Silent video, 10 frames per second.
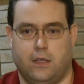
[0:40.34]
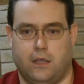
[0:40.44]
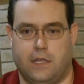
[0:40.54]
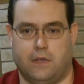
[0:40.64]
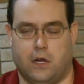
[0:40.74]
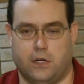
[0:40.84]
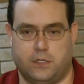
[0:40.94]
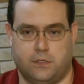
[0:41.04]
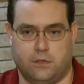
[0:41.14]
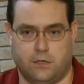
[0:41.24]
and the hard
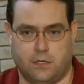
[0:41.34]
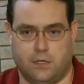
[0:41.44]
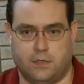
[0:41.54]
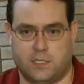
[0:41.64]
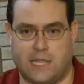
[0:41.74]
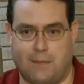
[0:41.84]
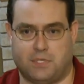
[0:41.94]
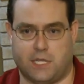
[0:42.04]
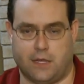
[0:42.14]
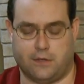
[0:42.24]
slap
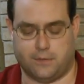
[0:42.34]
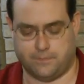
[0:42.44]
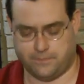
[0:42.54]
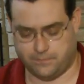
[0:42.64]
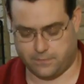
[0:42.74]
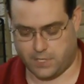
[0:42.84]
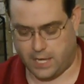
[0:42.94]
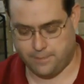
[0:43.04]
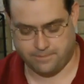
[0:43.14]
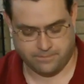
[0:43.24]
sound. Okay?